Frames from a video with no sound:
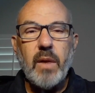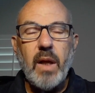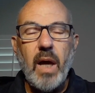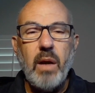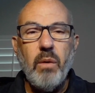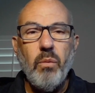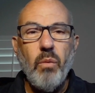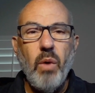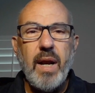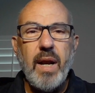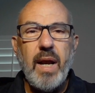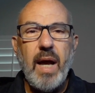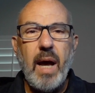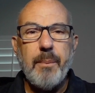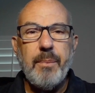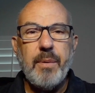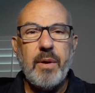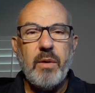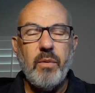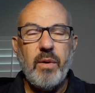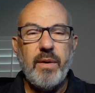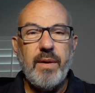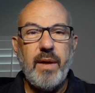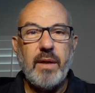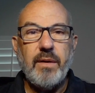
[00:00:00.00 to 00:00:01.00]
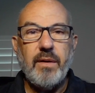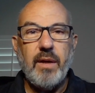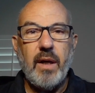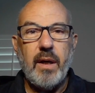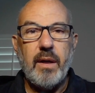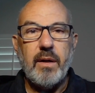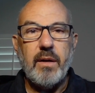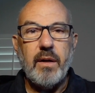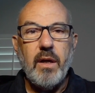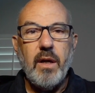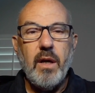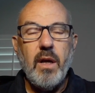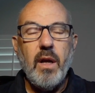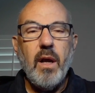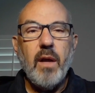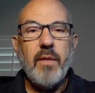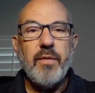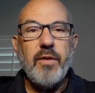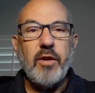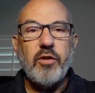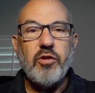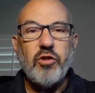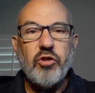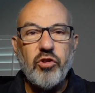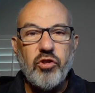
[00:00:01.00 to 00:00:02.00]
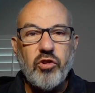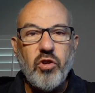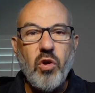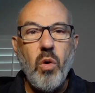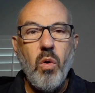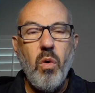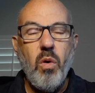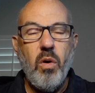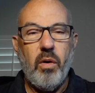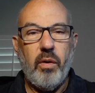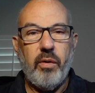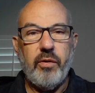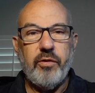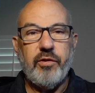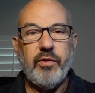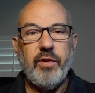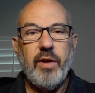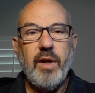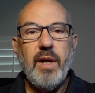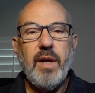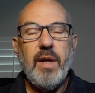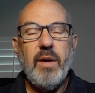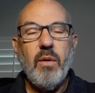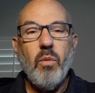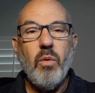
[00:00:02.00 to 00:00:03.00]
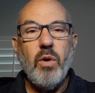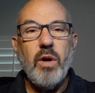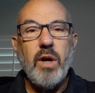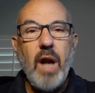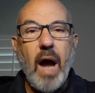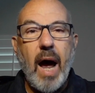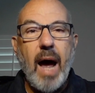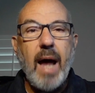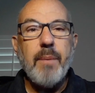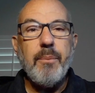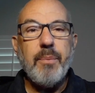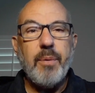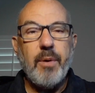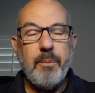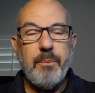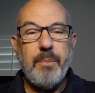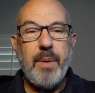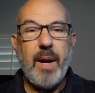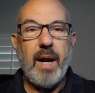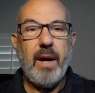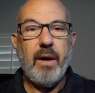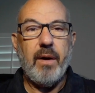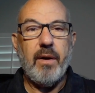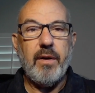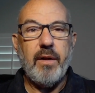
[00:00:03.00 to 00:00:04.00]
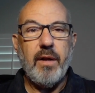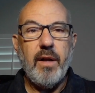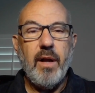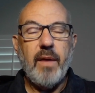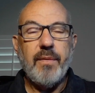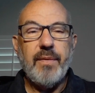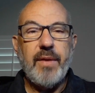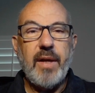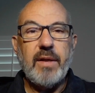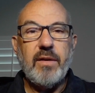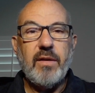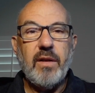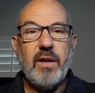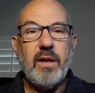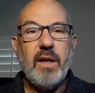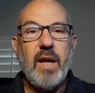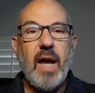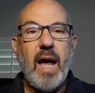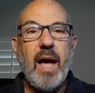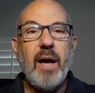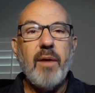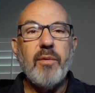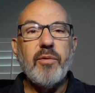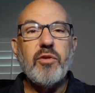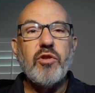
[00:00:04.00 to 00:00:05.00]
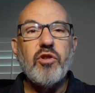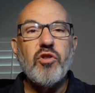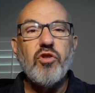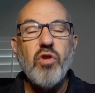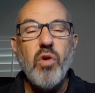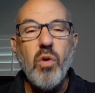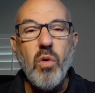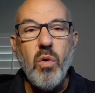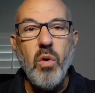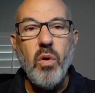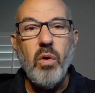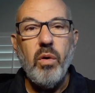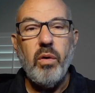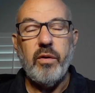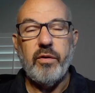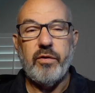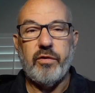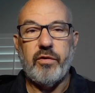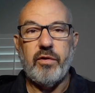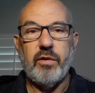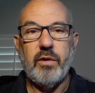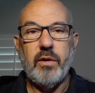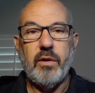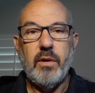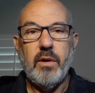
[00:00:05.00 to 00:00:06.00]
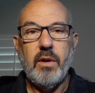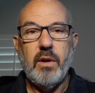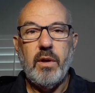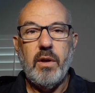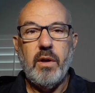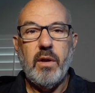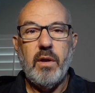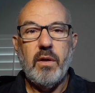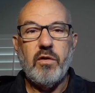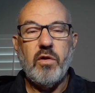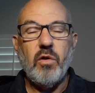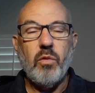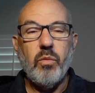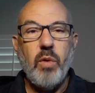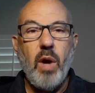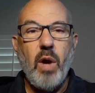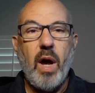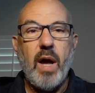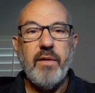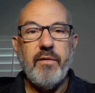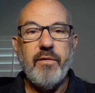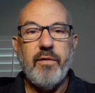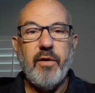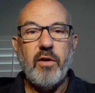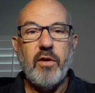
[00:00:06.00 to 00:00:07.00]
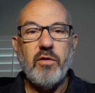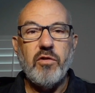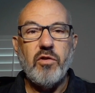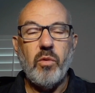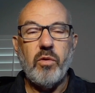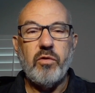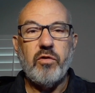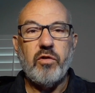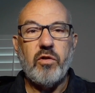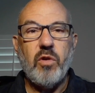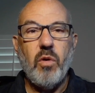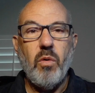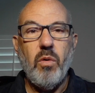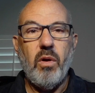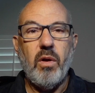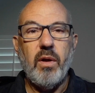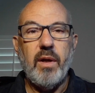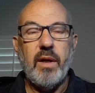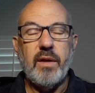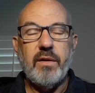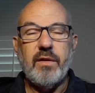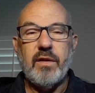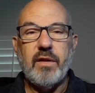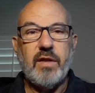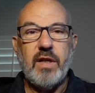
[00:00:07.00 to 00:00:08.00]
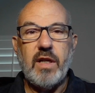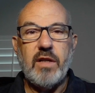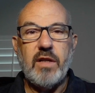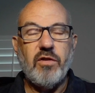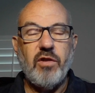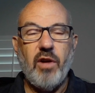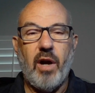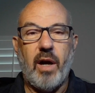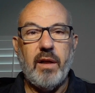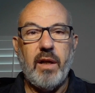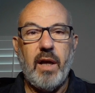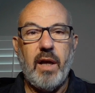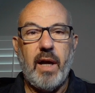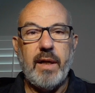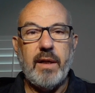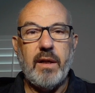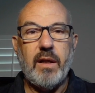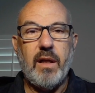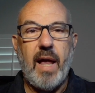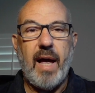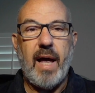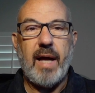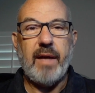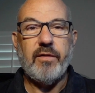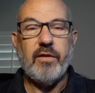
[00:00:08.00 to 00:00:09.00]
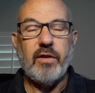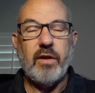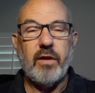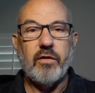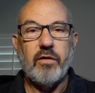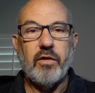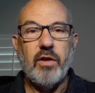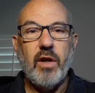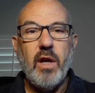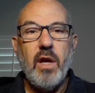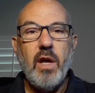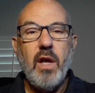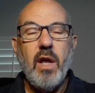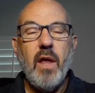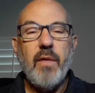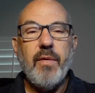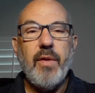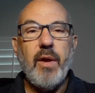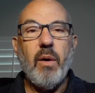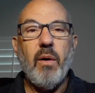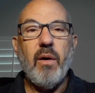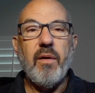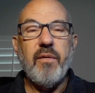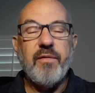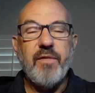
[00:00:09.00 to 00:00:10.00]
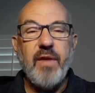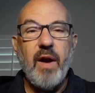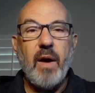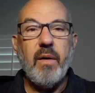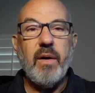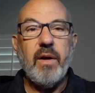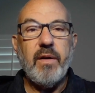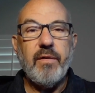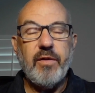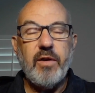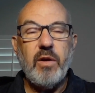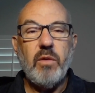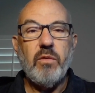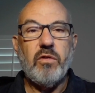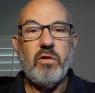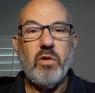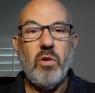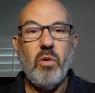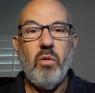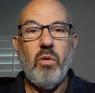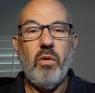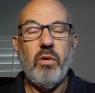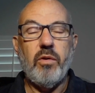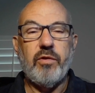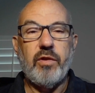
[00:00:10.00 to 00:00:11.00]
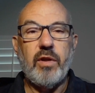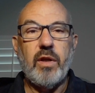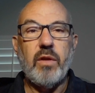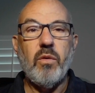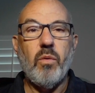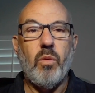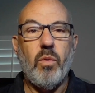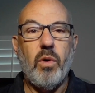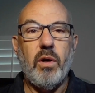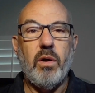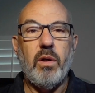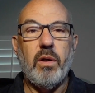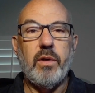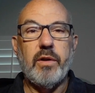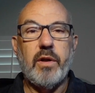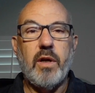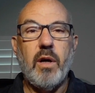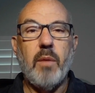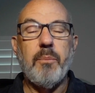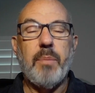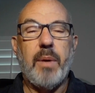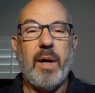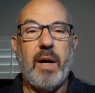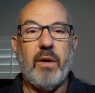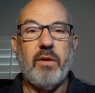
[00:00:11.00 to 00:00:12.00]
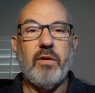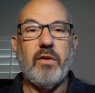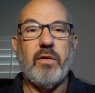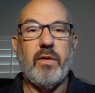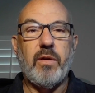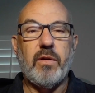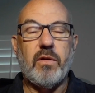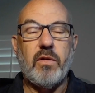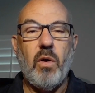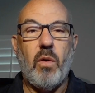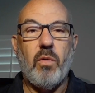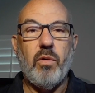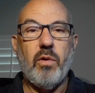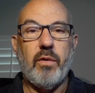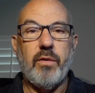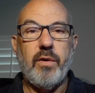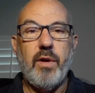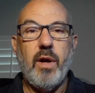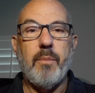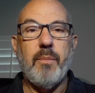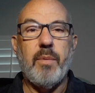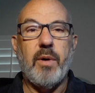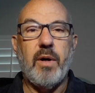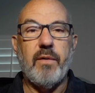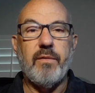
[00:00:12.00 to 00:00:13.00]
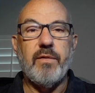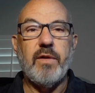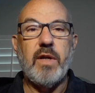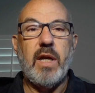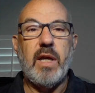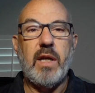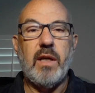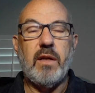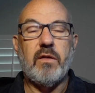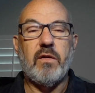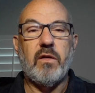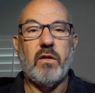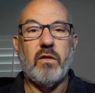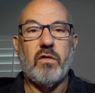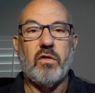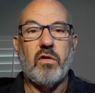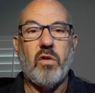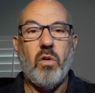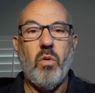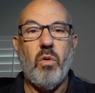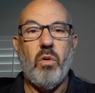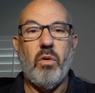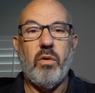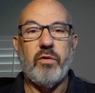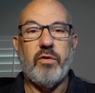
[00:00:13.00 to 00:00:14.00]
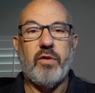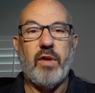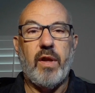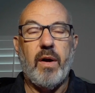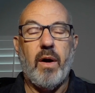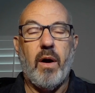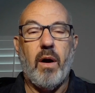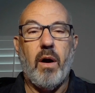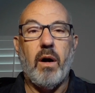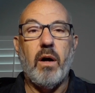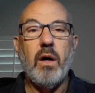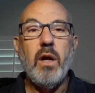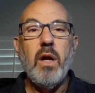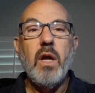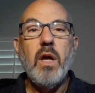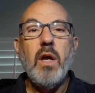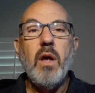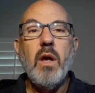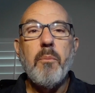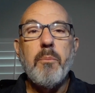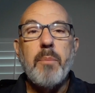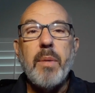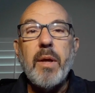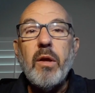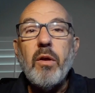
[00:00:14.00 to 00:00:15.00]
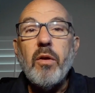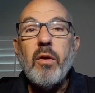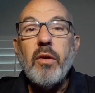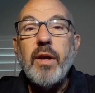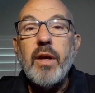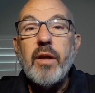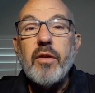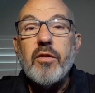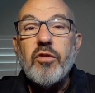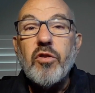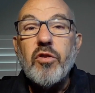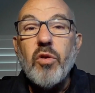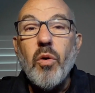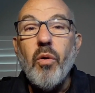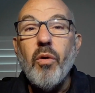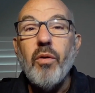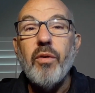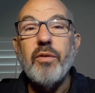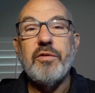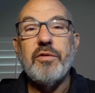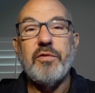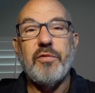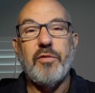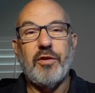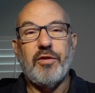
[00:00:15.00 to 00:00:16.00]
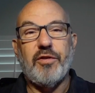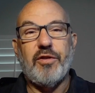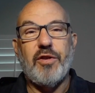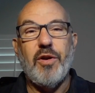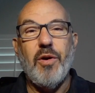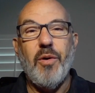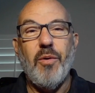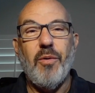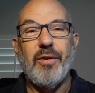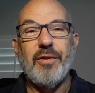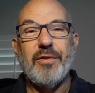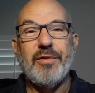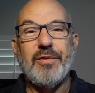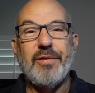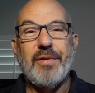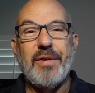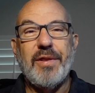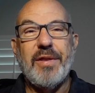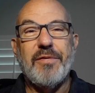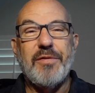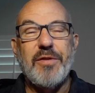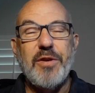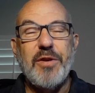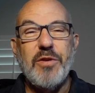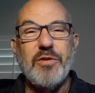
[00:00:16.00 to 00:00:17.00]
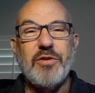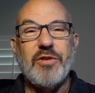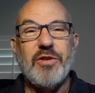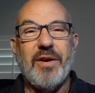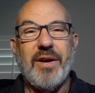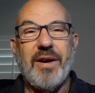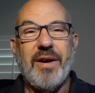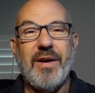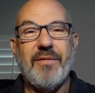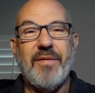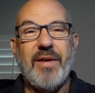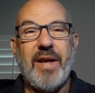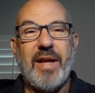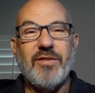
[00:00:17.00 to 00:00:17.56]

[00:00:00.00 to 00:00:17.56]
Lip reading: And what happened when they did? The schools were not prepared. They didn't have tools to run virtual school and to teach online classes. There are very few tools in the world compared to the total number of needs in schools that are. Build tools for schools for the future of